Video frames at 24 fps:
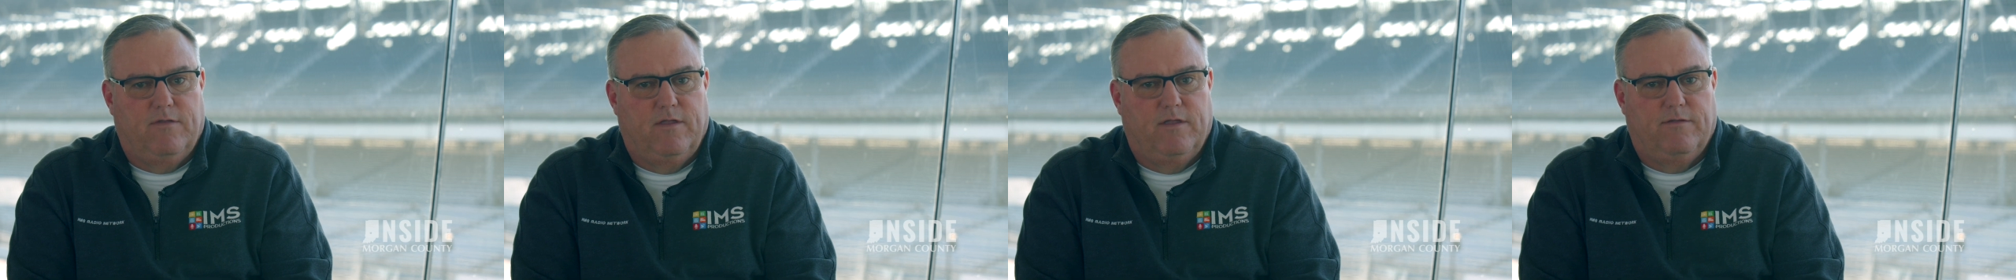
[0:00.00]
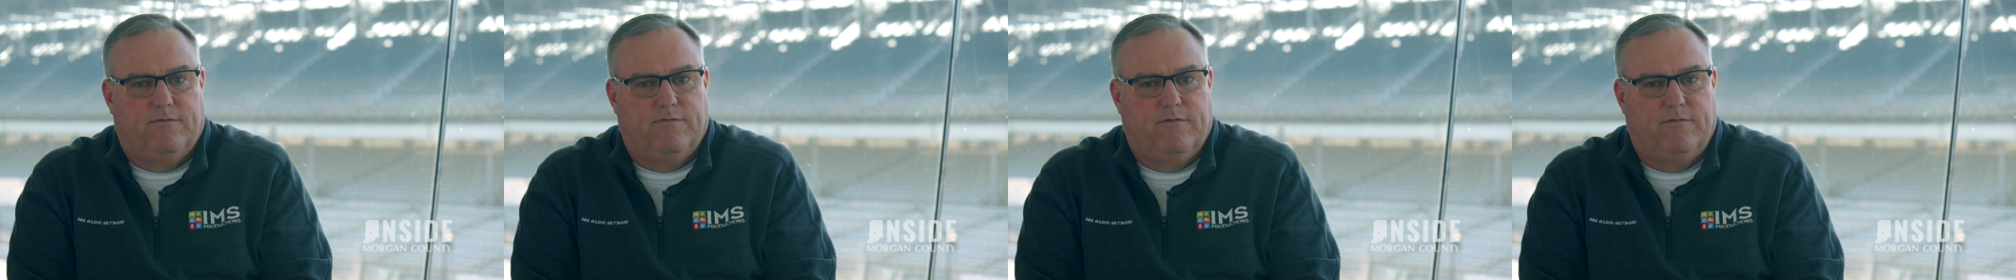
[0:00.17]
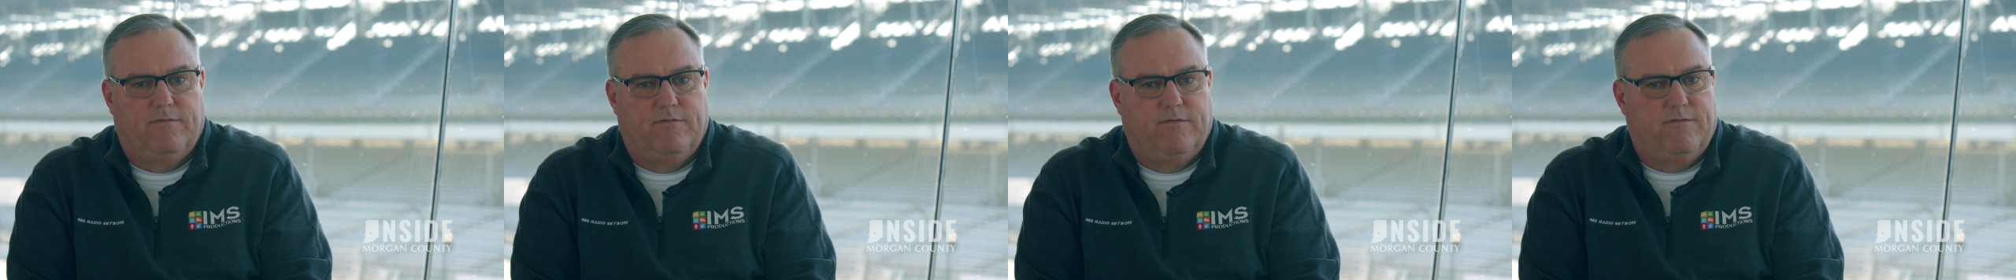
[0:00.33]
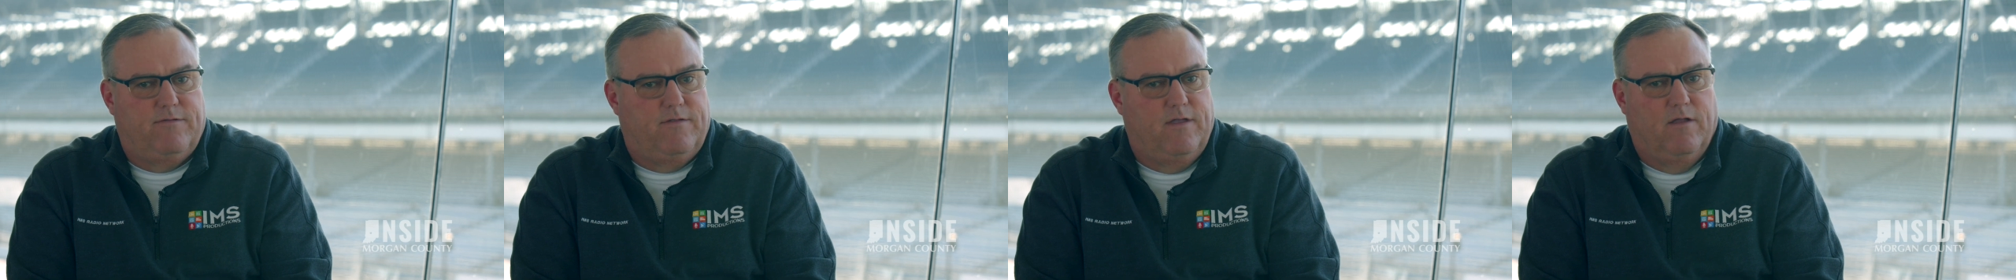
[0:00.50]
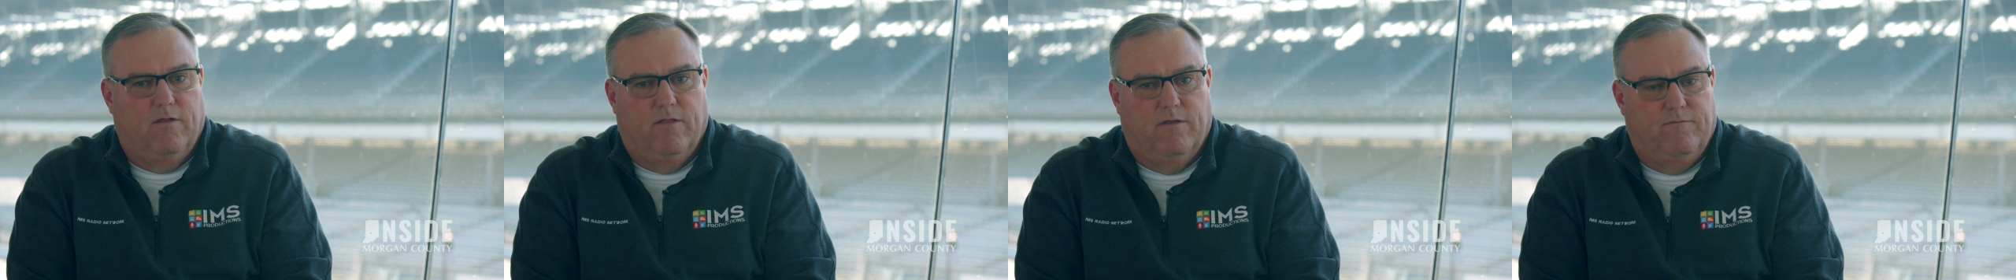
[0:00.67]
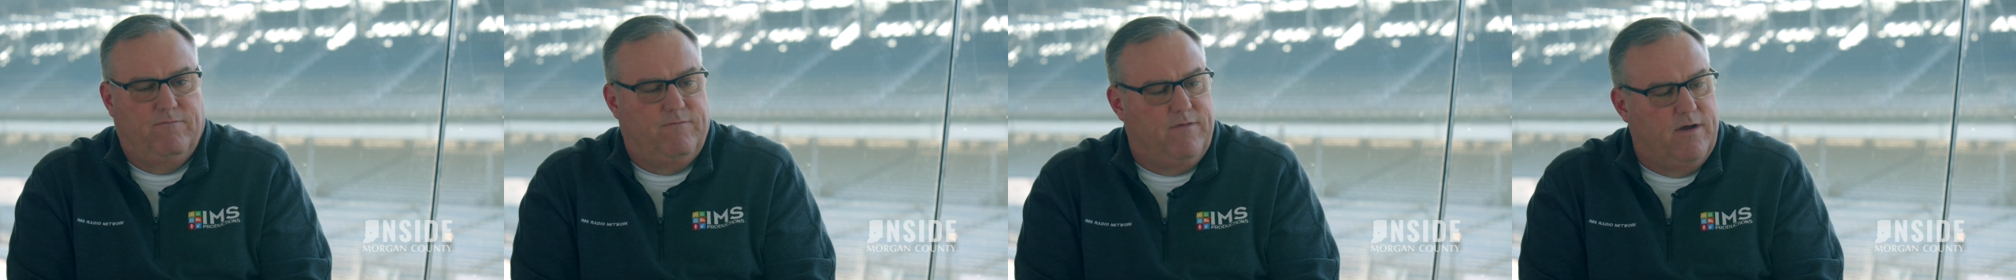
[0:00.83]

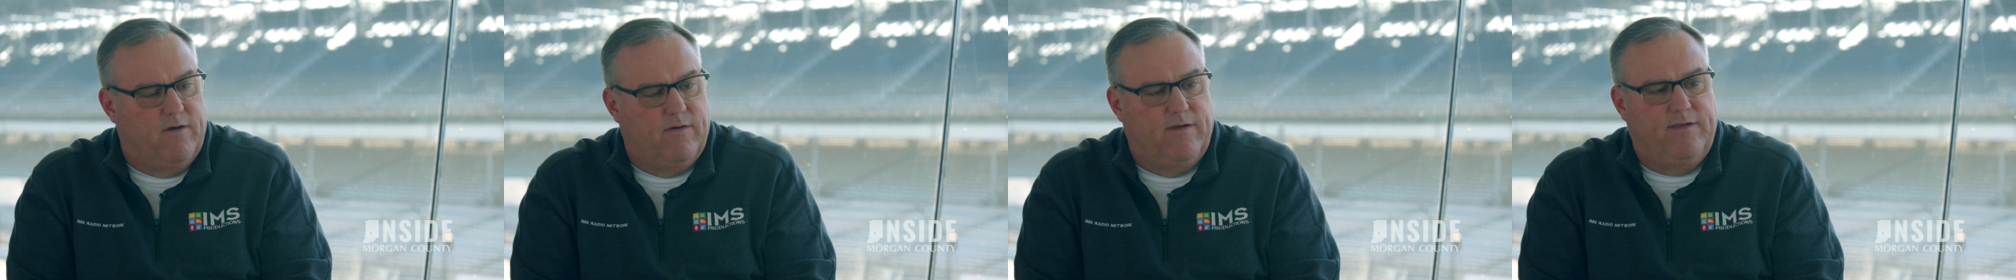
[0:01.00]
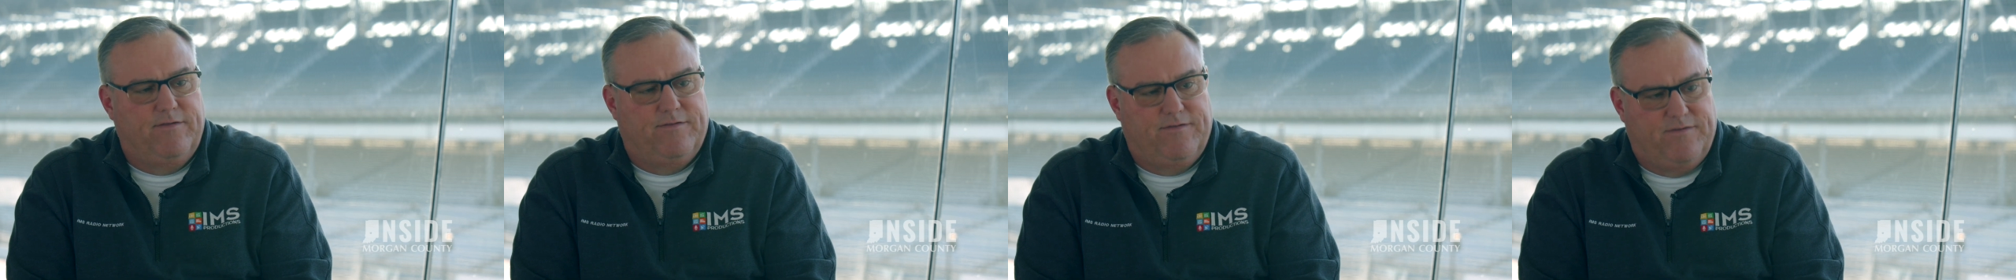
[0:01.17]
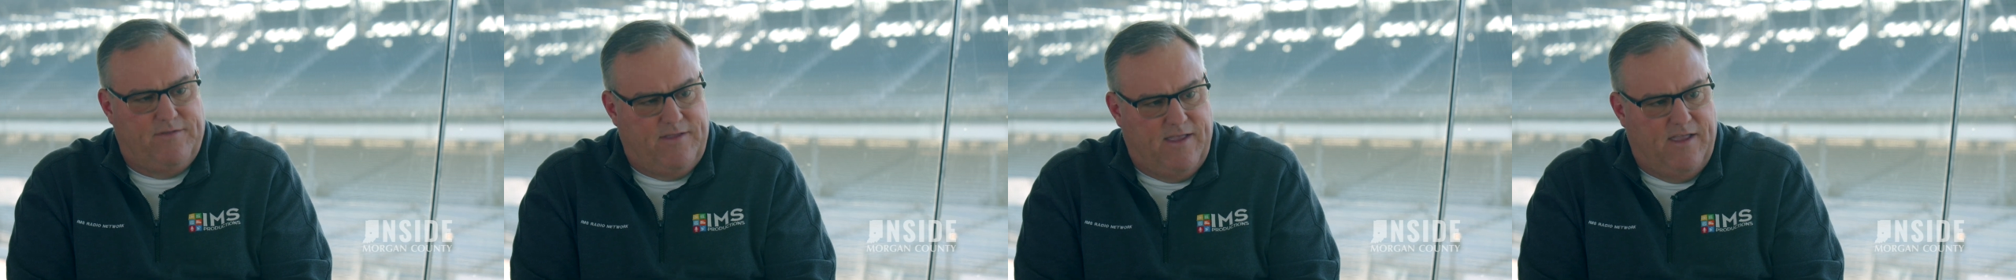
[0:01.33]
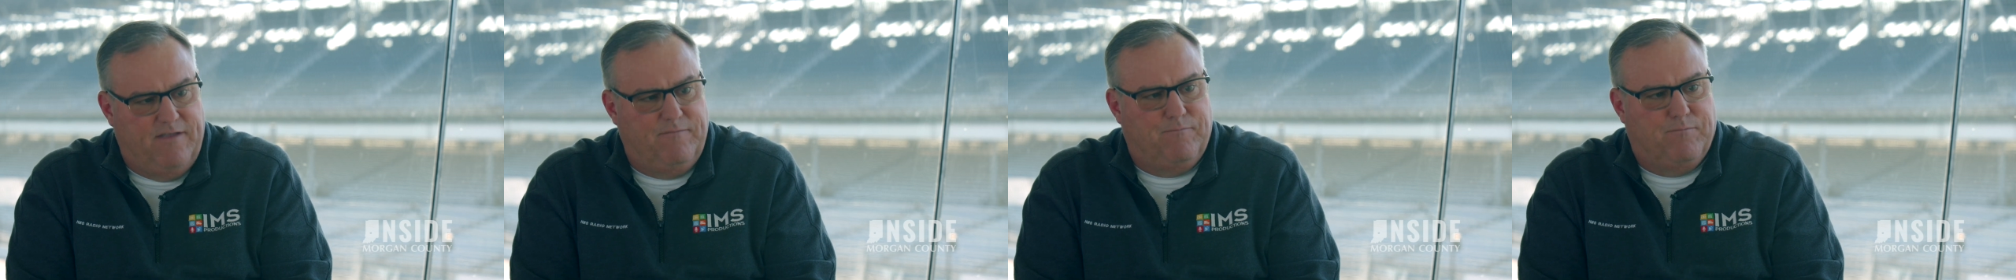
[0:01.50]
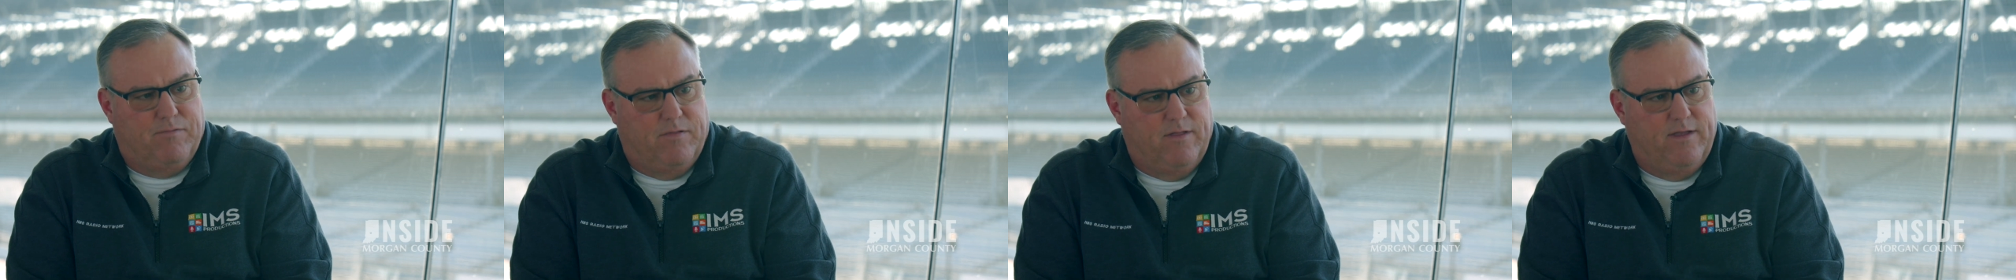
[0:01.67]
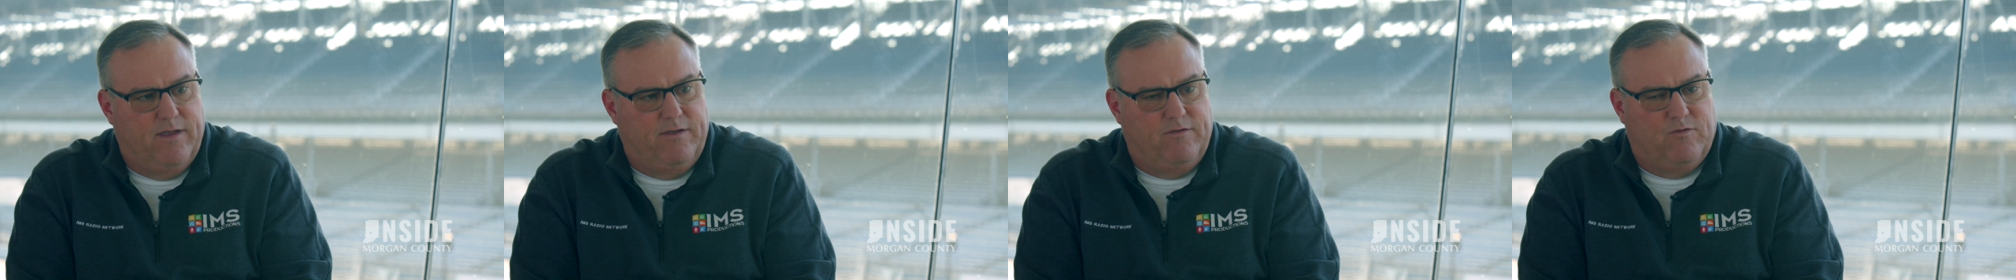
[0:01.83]
still a very safe
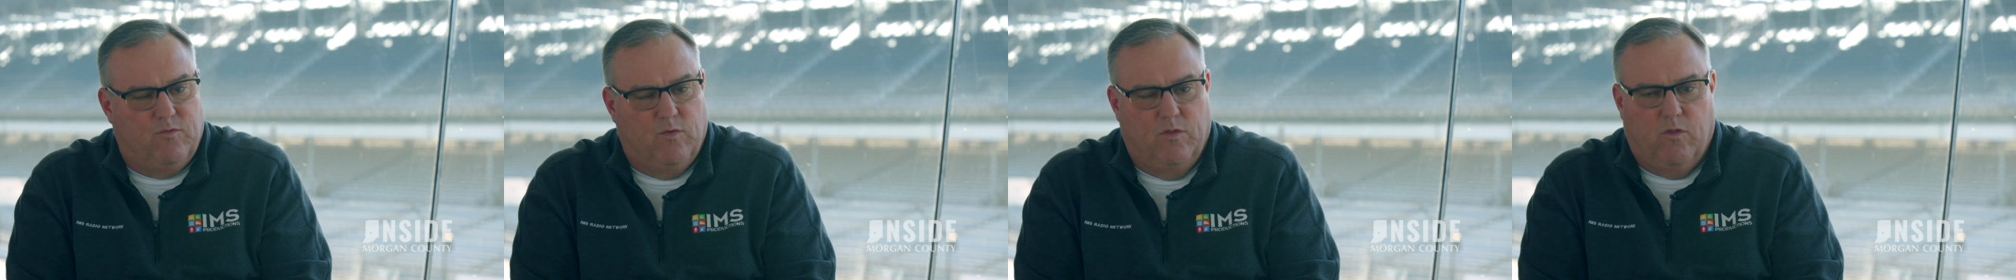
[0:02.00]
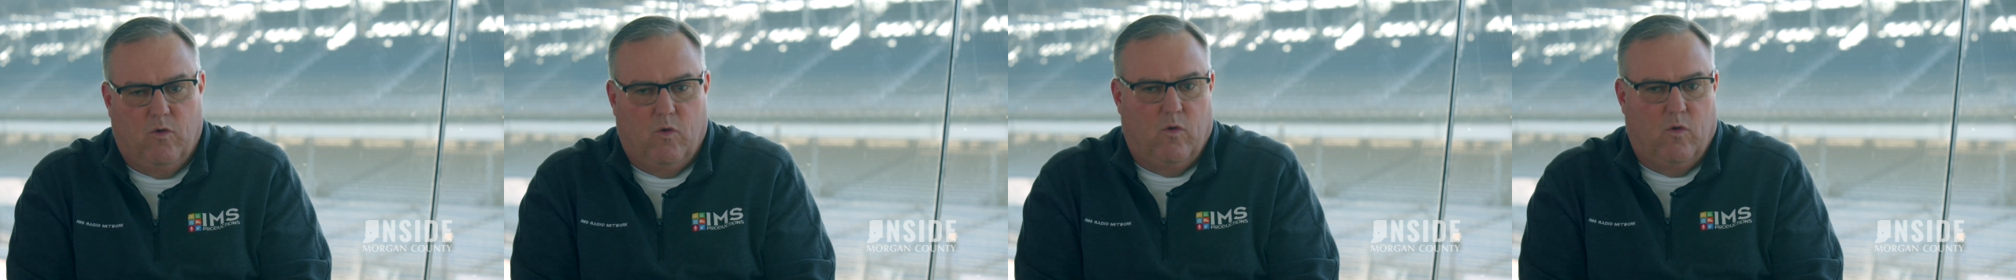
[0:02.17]
place with